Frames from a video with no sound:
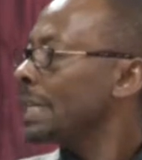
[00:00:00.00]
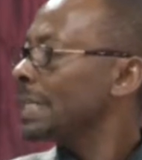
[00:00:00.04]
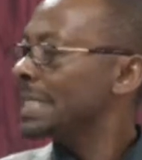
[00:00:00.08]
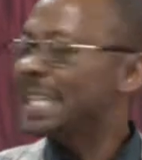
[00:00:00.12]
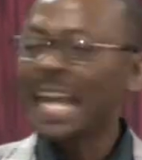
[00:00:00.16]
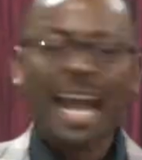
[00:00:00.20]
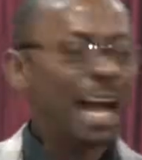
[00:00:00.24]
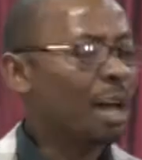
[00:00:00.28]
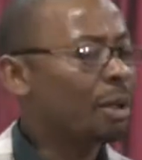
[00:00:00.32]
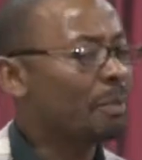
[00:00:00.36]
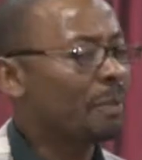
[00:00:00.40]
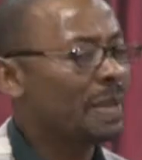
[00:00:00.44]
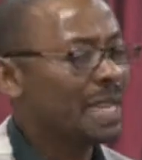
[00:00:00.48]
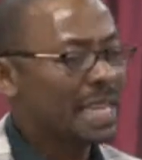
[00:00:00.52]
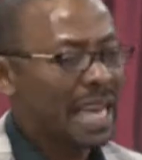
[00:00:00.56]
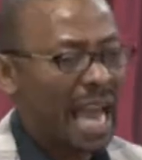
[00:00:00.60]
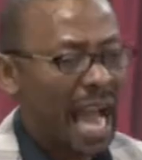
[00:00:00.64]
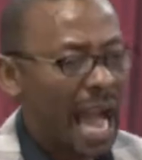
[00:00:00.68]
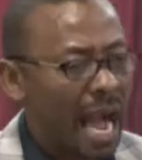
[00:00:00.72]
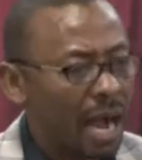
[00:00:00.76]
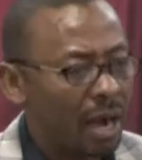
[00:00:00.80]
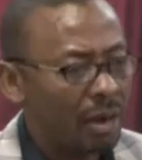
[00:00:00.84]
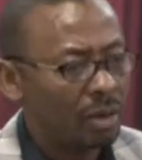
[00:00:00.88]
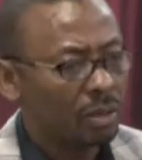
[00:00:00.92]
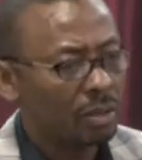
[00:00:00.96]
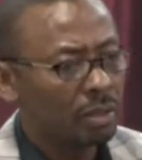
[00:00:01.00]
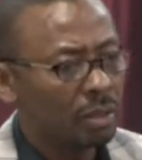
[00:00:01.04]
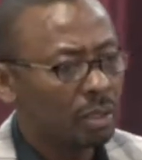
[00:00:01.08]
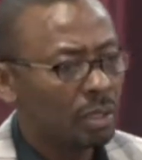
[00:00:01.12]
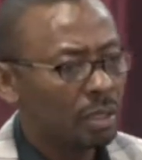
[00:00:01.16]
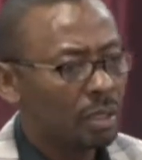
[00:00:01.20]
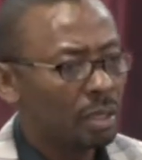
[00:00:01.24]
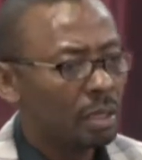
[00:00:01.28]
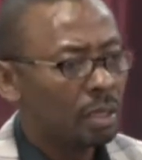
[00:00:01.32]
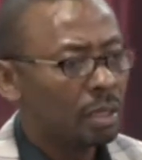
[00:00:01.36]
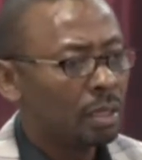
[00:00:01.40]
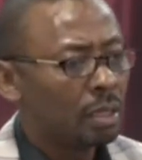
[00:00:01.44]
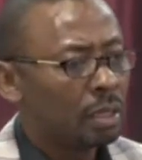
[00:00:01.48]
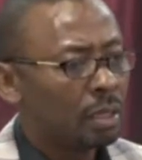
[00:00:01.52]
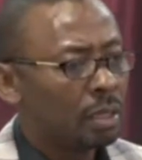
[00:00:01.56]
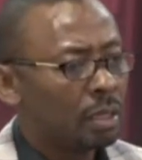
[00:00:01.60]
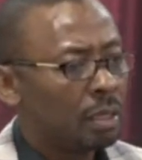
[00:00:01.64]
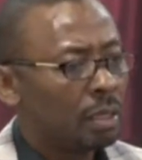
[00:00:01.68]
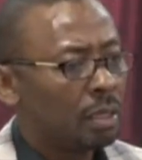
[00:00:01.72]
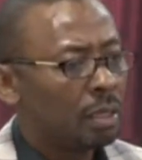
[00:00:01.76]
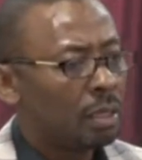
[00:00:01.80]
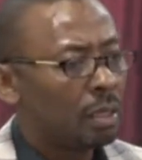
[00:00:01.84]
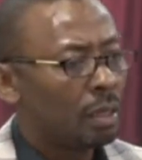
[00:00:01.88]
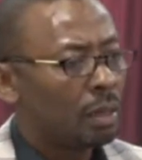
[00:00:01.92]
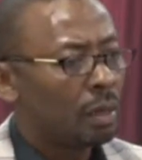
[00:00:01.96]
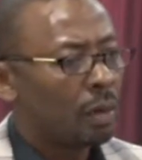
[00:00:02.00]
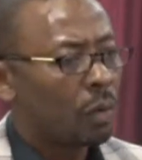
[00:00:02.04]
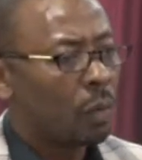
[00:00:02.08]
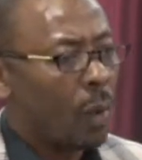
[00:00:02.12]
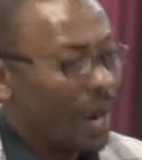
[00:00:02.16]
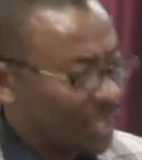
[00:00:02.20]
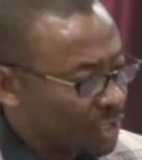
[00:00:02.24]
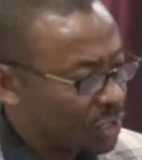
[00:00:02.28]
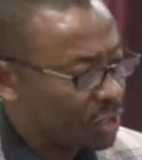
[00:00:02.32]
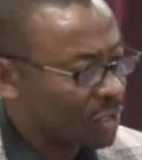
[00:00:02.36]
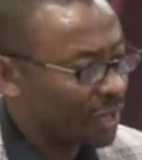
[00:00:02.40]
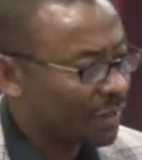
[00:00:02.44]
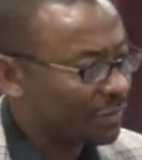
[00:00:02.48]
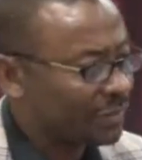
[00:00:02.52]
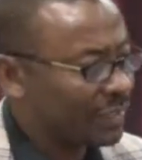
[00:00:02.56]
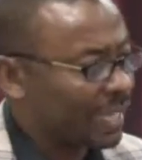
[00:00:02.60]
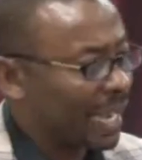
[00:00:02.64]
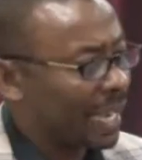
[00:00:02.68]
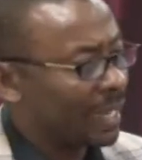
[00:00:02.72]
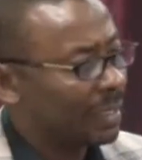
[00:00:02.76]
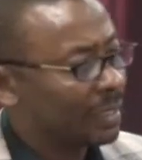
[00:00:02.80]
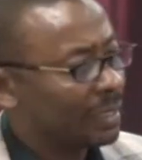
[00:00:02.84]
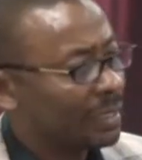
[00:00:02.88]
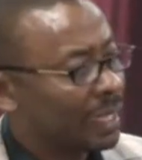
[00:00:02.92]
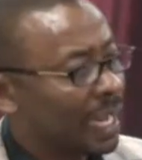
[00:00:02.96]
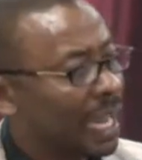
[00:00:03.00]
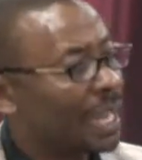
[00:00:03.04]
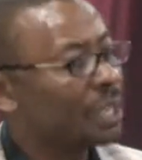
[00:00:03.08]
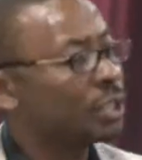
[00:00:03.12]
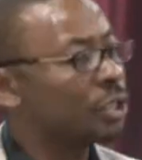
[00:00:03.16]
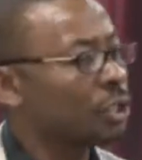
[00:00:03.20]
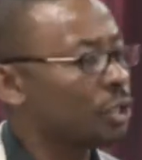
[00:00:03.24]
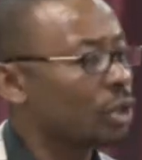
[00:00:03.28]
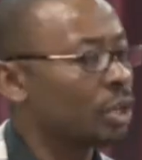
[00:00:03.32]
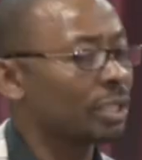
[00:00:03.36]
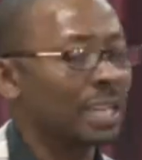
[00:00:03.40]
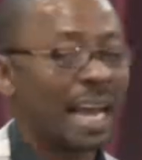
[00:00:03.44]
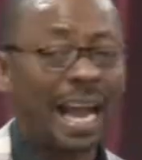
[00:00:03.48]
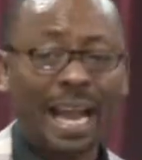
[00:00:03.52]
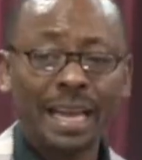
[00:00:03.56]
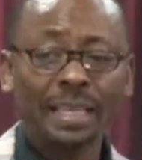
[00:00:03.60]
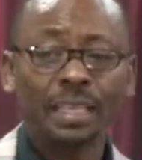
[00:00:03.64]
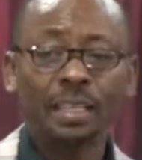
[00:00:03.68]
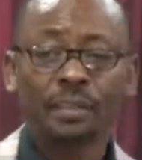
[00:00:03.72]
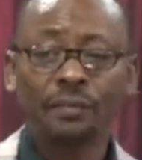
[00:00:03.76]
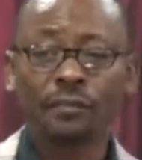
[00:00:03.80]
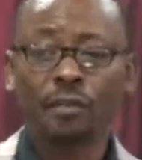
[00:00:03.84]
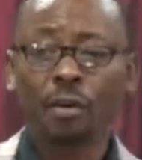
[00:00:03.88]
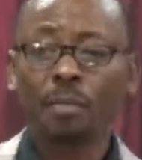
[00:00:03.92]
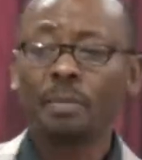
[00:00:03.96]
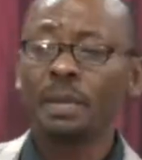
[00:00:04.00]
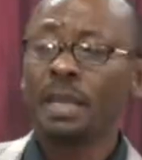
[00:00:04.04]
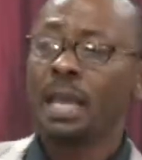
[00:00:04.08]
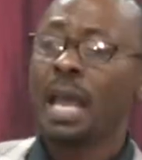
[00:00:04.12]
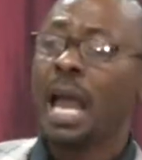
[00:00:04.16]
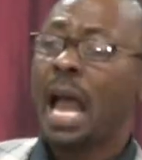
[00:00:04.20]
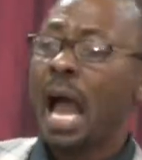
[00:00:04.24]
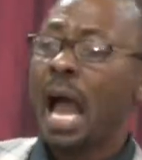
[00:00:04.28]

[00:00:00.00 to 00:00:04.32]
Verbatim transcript: Tell me now what you have done and do not hide it from me.